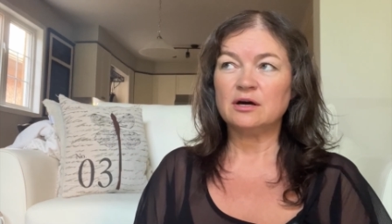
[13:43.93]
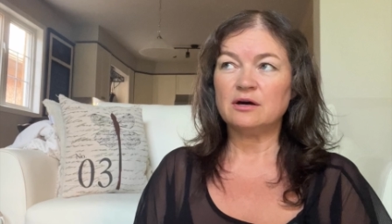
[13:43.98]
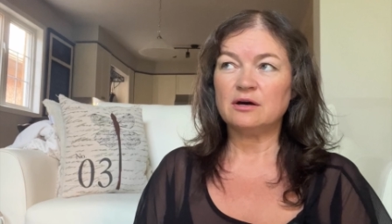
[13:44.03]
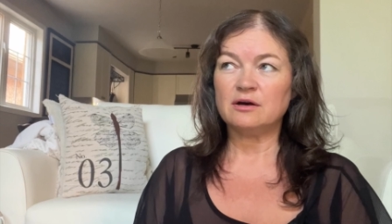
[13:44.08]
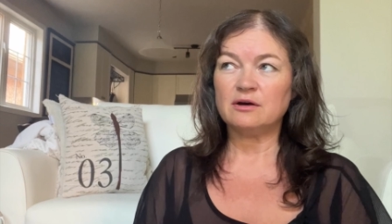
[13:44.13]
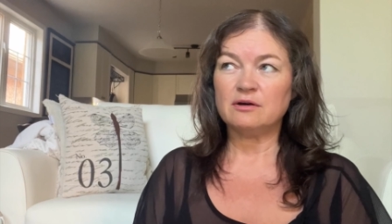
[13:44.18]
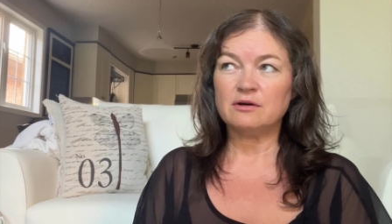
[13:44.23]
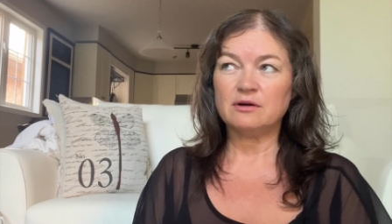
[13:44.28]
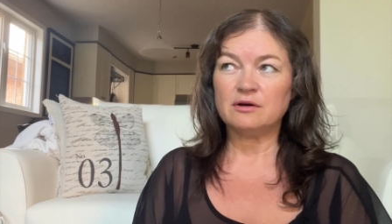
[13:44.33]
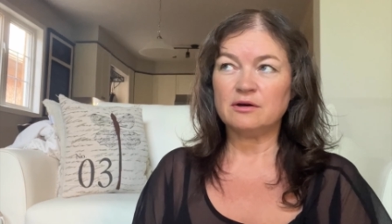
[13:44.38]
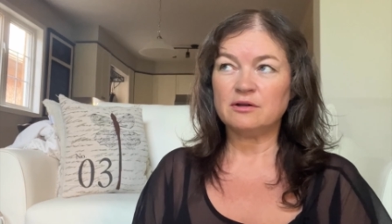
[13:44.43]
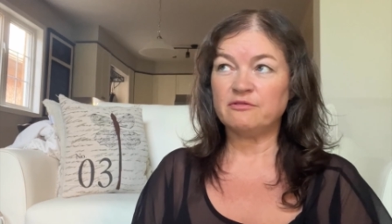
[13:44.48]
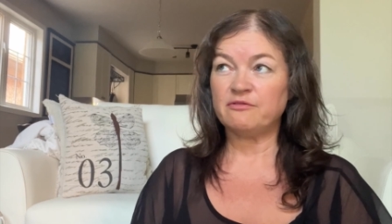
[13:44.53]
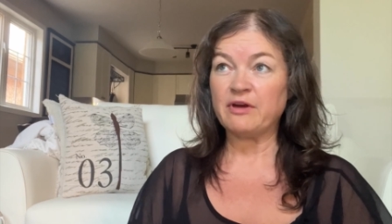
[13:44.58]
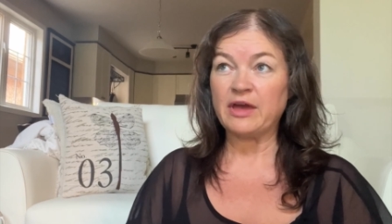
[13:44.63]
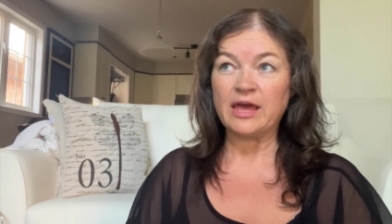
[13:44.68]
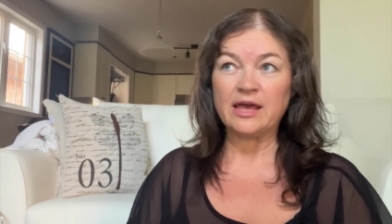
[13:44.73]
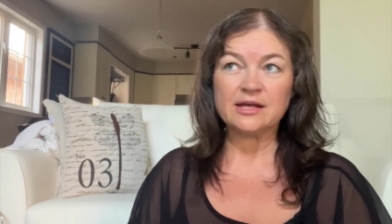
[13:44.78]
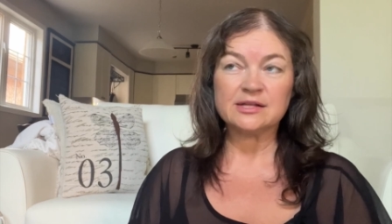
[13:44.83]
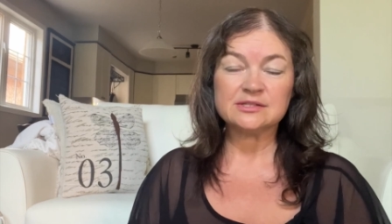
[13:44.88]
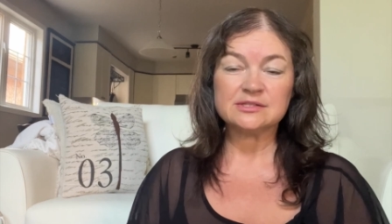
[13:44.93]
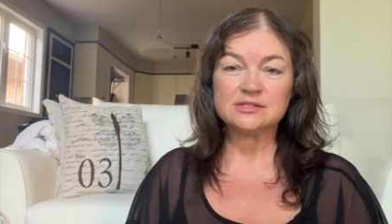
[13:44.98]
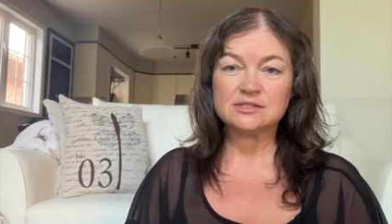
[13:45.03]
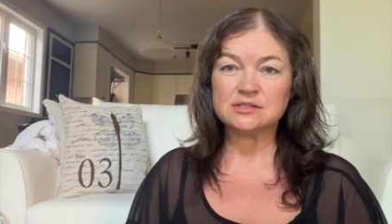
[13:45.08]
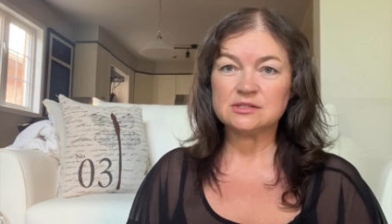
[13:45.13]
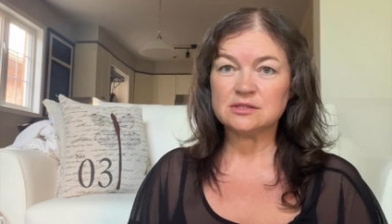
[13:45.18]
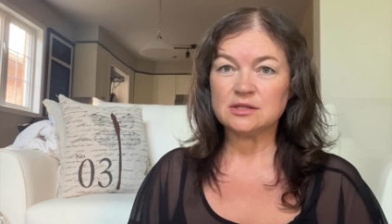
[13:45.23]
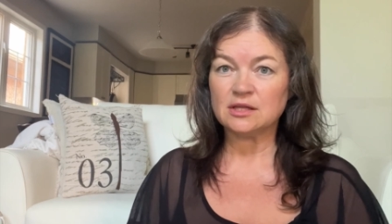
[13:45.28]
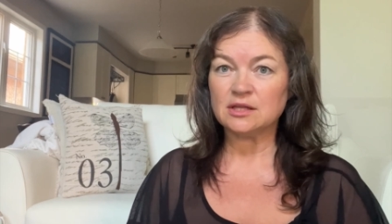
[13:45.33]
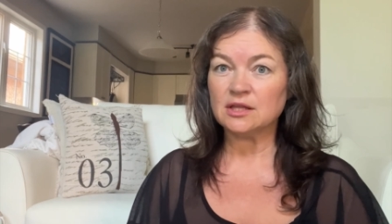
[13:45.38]

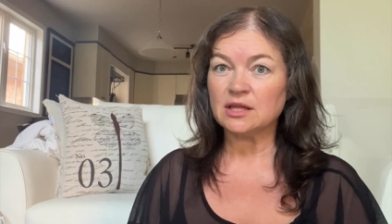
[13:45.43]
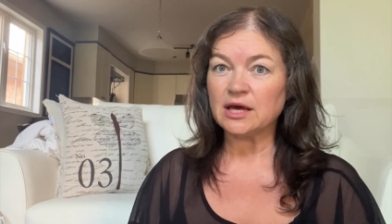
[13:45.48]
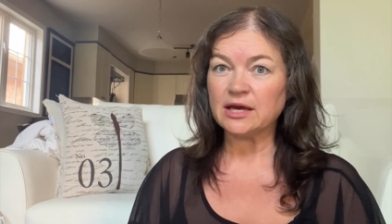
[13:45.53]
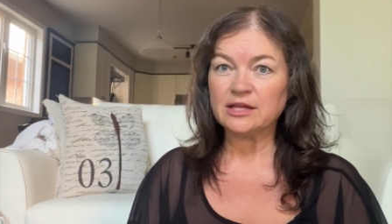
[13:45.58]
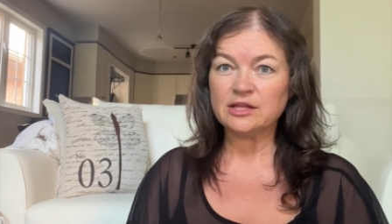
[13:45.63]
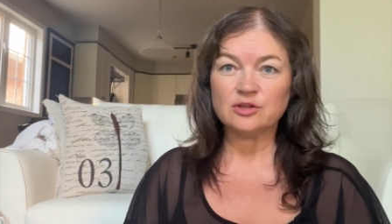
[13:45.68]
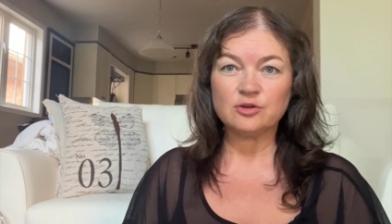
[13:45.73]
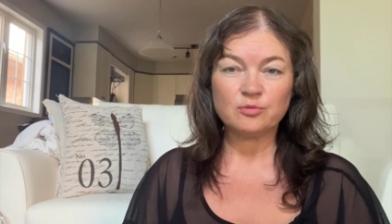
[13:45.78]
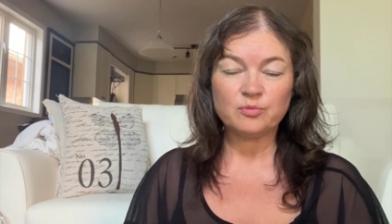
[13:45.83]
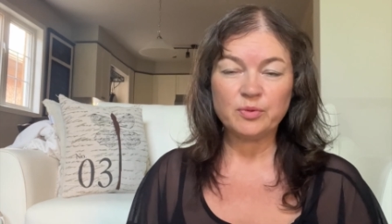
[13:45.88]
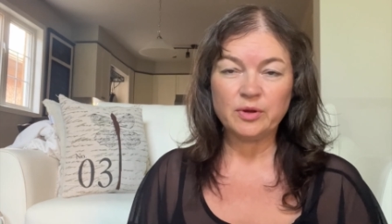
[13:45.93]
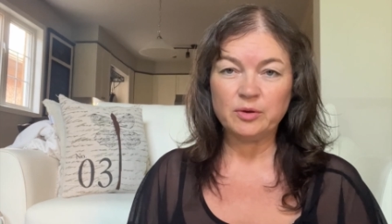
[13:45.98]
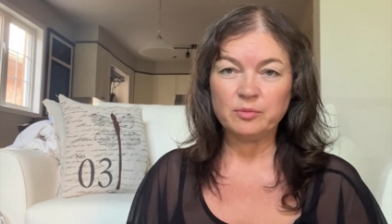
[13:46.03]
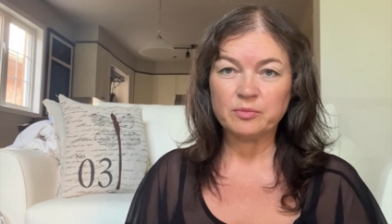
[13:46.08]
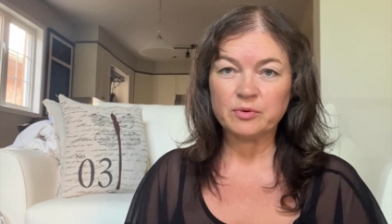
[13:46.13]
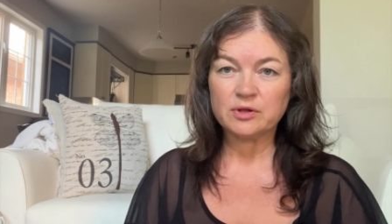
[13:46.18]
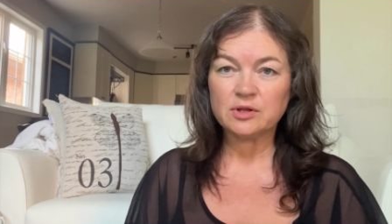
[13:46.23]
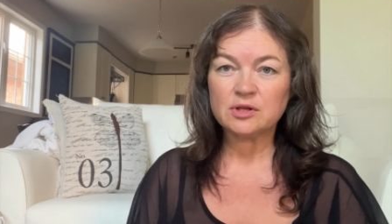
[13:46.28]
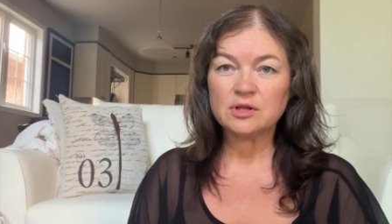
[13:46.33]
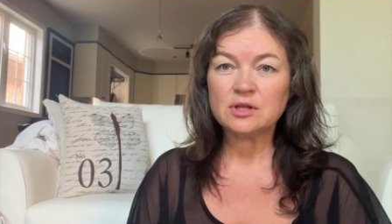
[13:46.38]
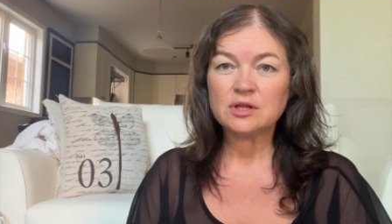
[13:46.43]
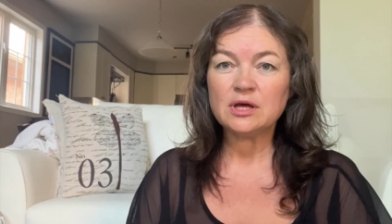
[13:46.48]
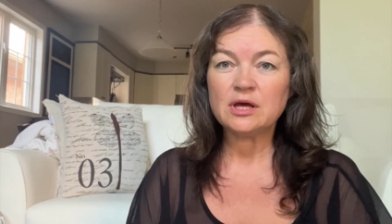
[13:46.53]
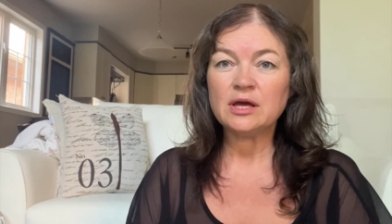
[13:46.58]
advanced, enlightened people,